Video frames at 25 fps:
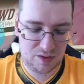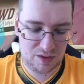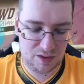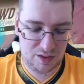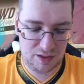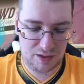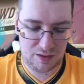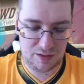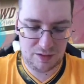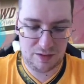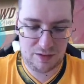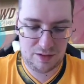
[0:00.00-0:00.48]

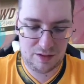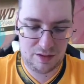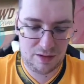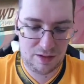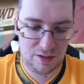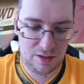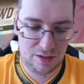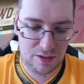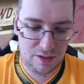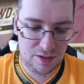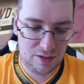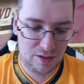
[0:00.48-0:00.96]
Okay.
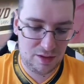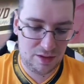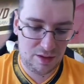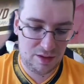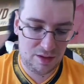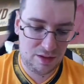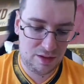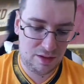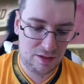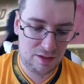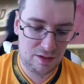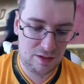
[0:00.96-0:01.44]

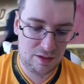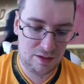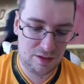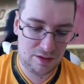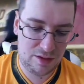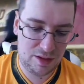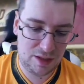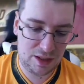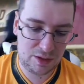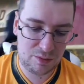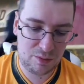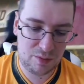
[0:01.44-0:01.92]

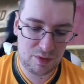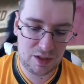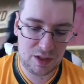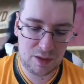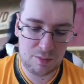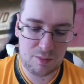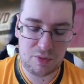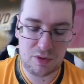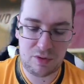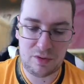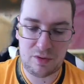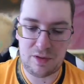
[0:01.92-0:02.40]
Next one
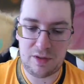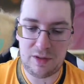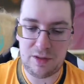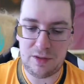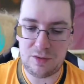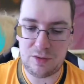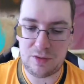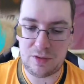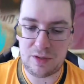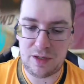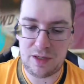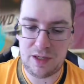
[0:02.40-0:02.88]
up
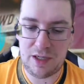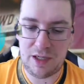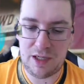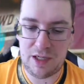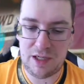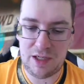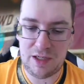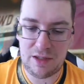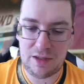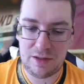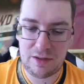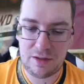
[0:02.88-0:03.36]
is
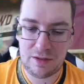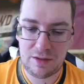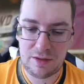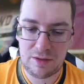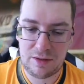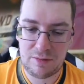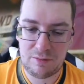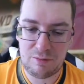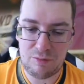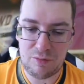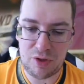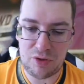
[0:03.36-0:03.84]
a
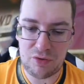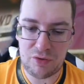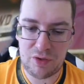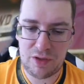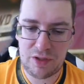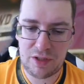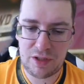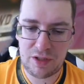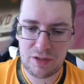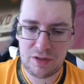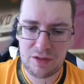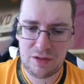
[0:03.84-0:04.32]

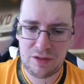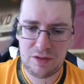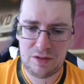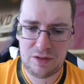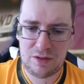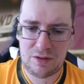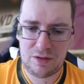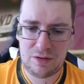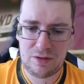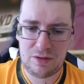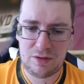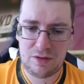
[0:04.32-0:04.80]
Madrid card.
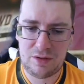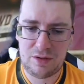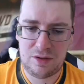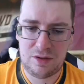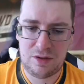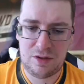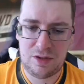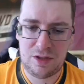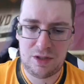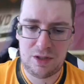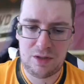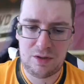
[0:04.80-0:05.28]

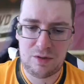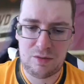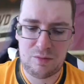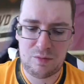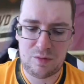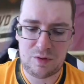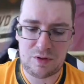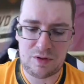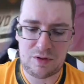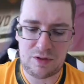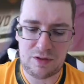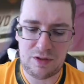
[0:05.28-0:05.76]

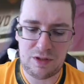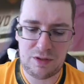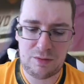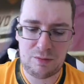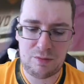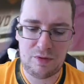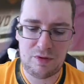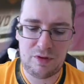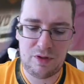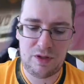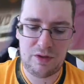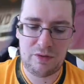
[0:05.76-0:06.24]
What's this
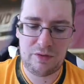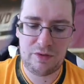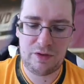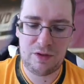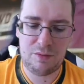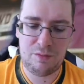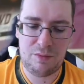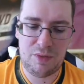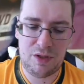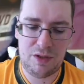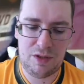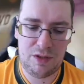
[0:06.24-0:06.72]
one going
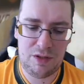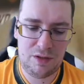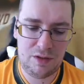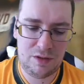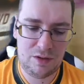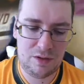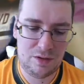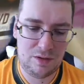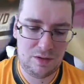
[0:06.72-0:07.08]
to be?